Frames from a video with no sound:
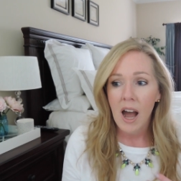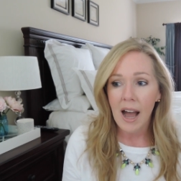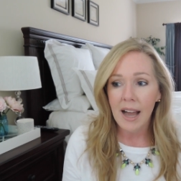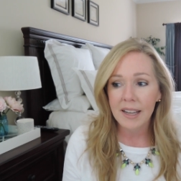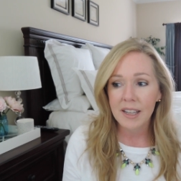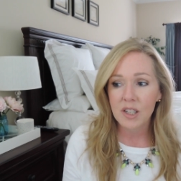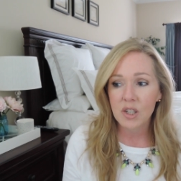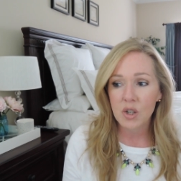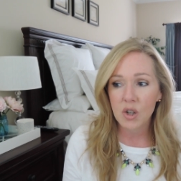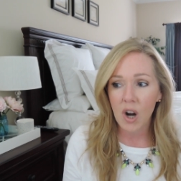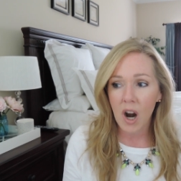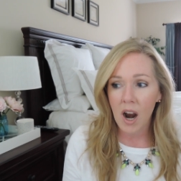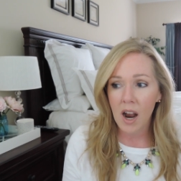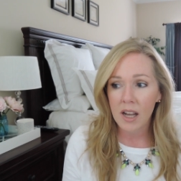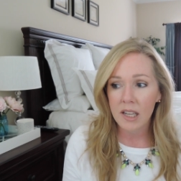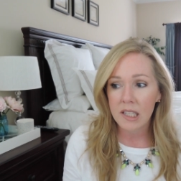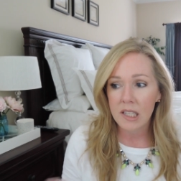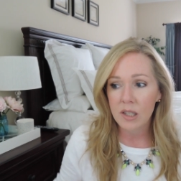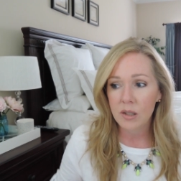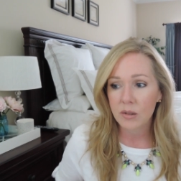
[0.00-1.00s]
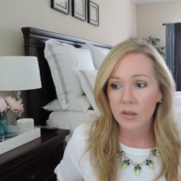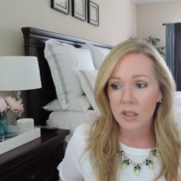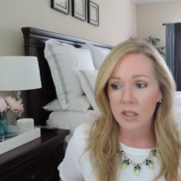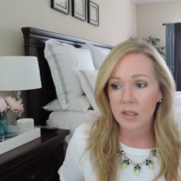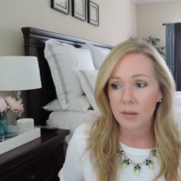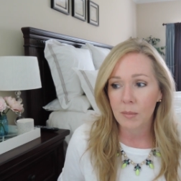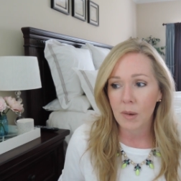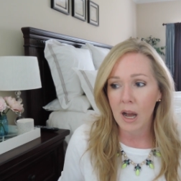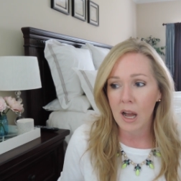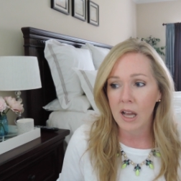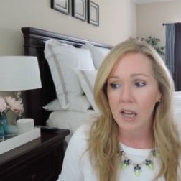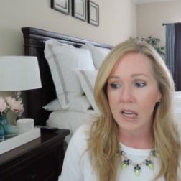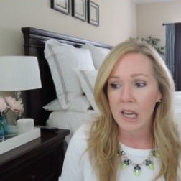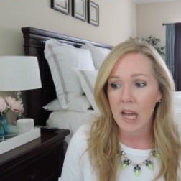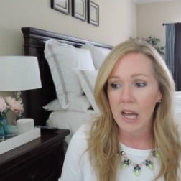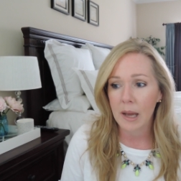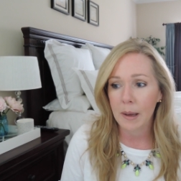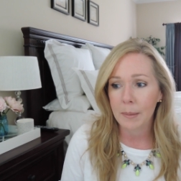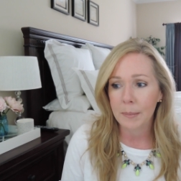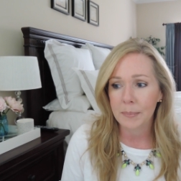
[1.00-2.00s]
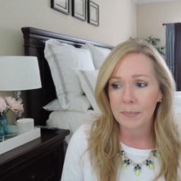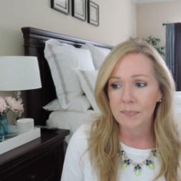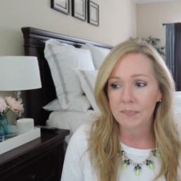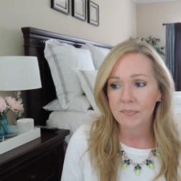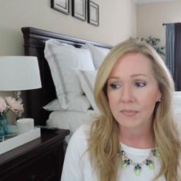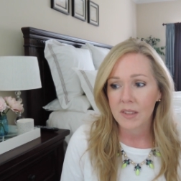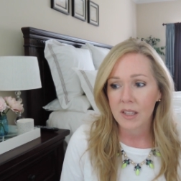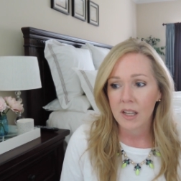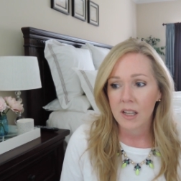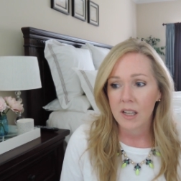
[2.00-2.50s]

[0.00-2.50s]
I could try using my, um,